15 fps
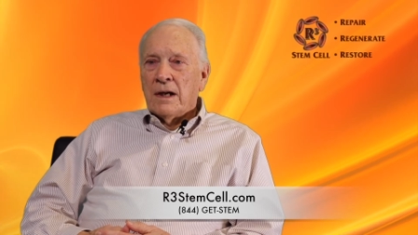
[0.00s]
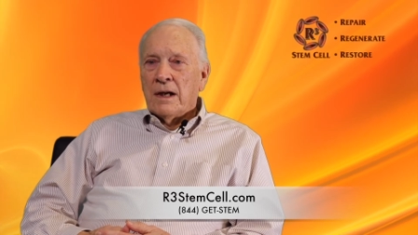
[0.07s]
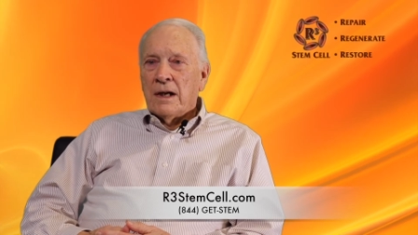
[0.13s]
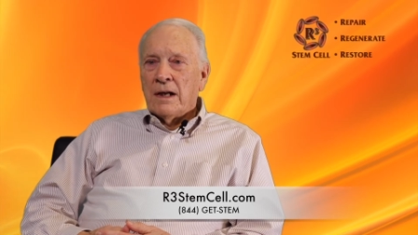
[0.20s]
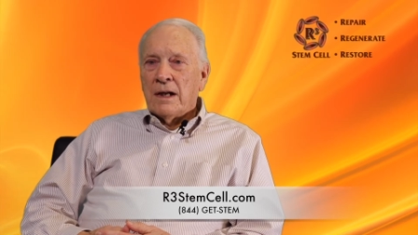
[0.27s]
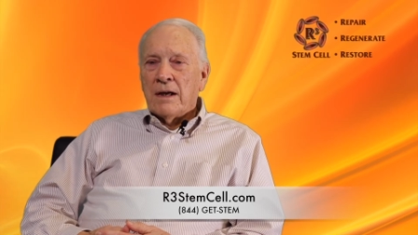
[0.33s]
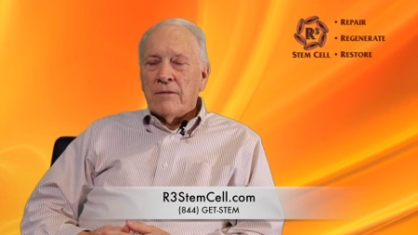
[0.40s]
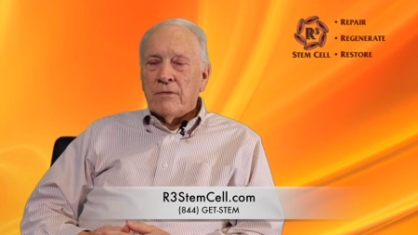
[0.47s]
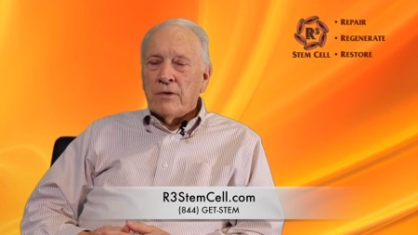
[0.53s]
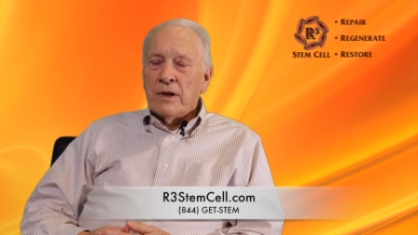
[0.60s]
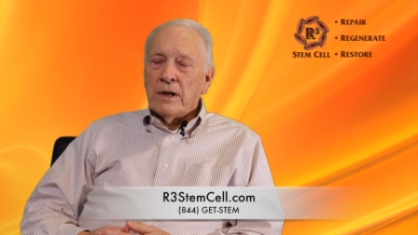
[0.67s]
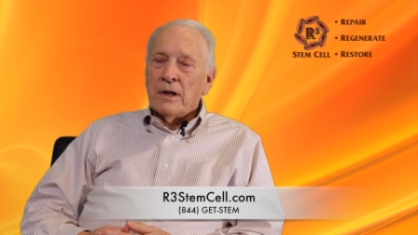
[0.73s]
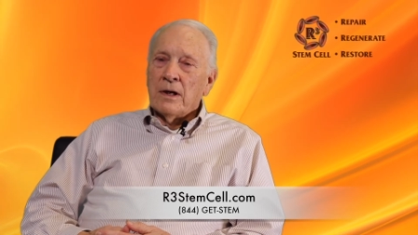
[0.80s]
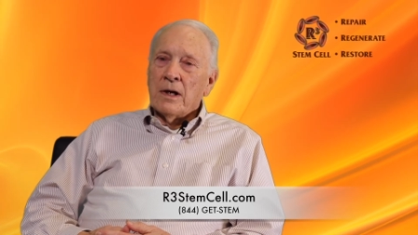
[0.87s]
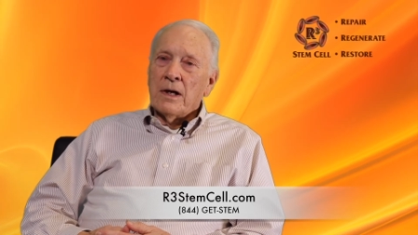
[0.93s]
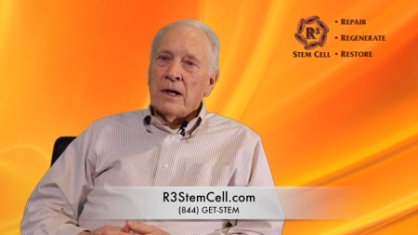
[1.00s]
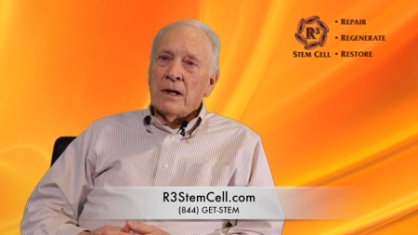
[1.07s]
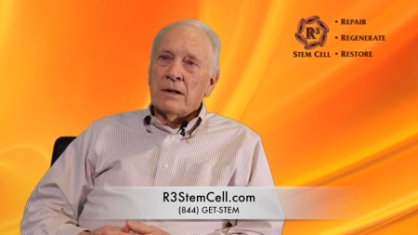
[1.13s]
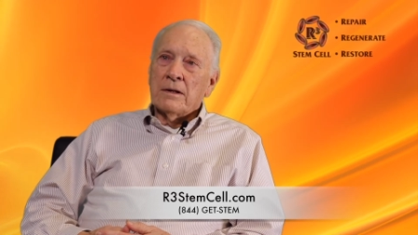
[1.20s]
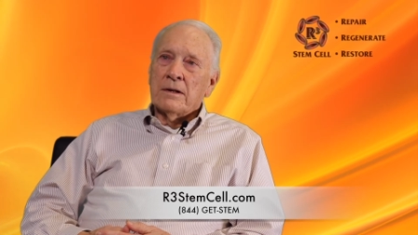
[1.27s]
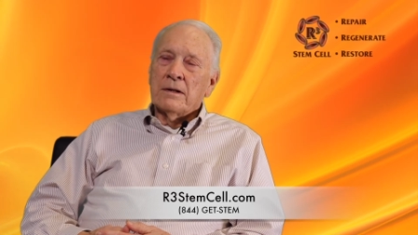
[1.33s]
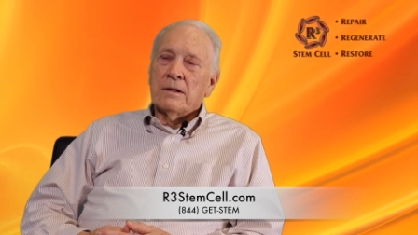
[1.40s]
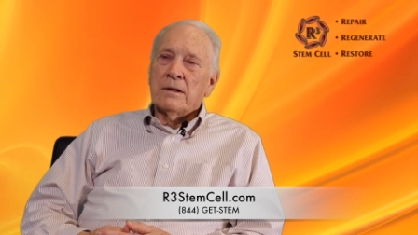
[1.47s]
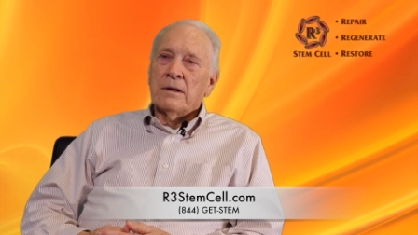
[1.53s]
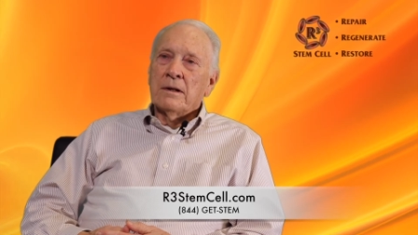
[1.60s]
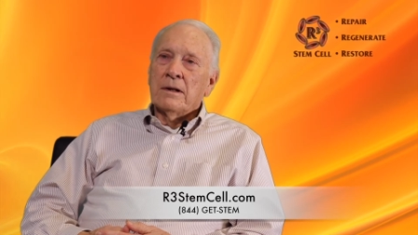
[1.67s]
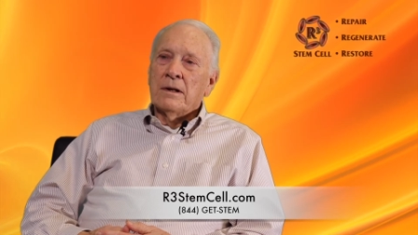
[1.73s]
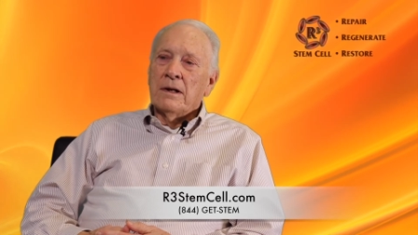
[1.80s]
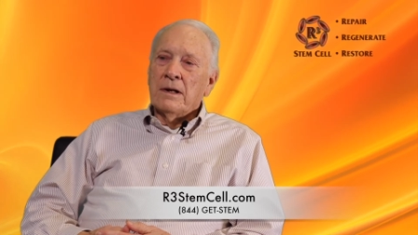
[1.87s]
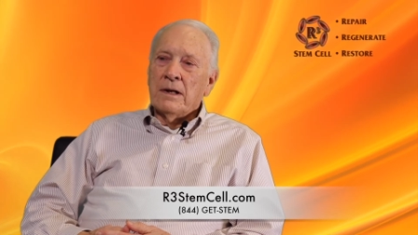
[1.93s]
and I've read a lot
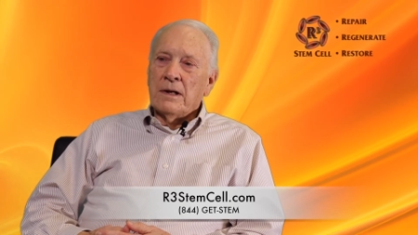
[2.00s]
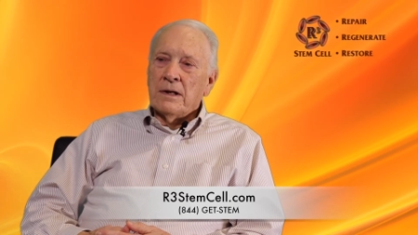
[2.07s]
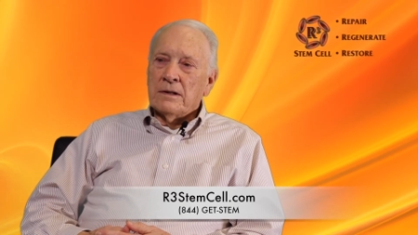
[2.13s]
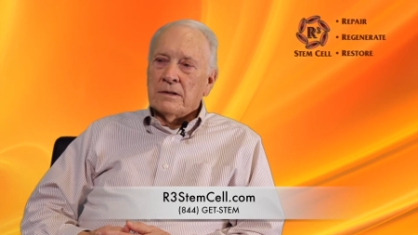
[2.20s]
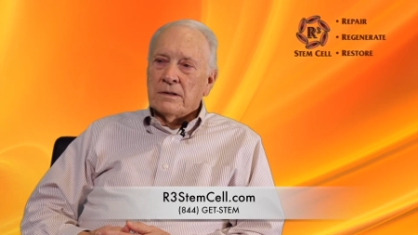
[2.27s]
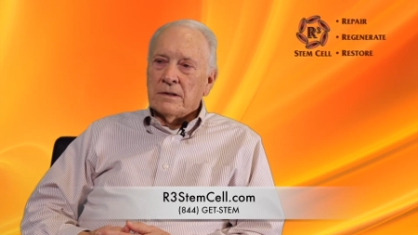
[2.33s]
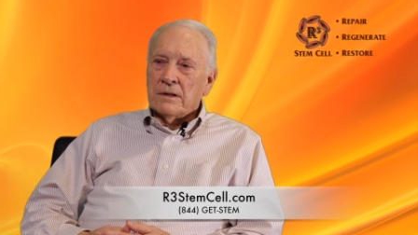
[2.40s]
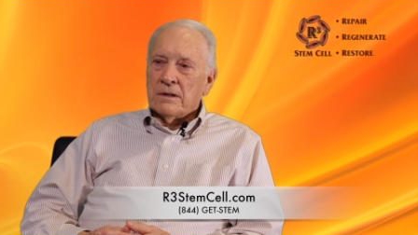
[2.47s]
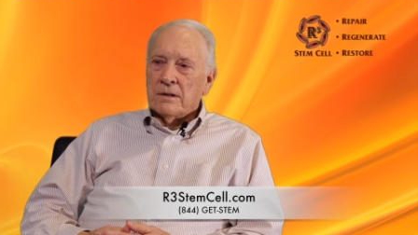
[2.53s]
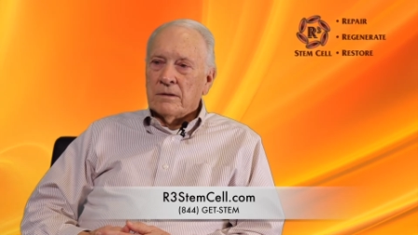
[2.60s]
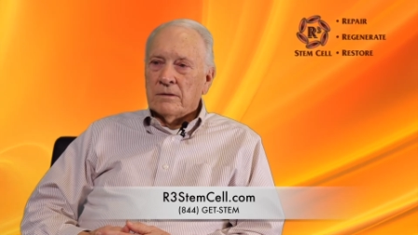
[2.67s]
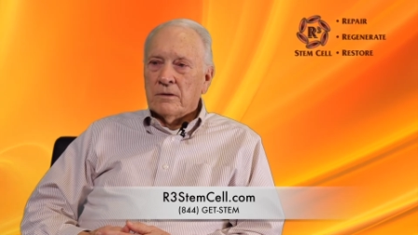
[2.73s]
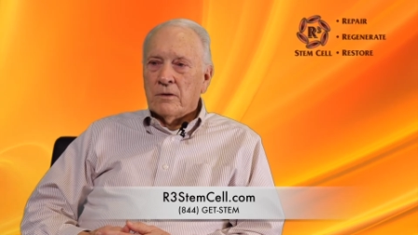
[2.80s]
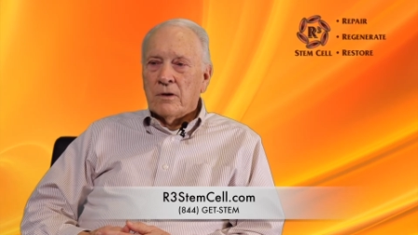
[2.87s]
and it's uh,